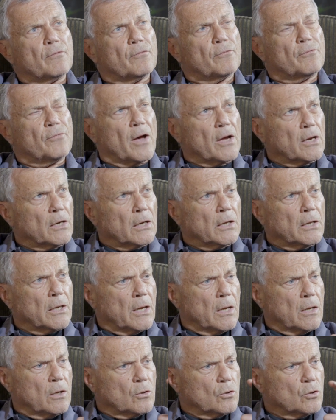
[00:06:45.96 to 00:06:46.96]

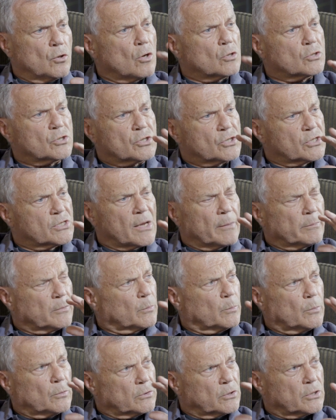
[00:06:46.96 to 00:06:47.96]
finally, not
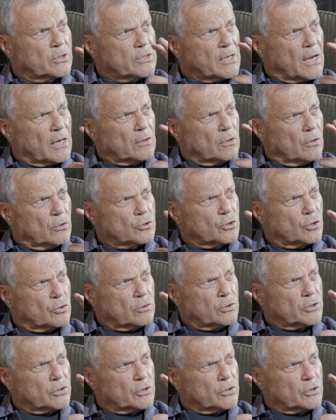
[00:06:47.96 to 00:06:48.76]
susceptible to technological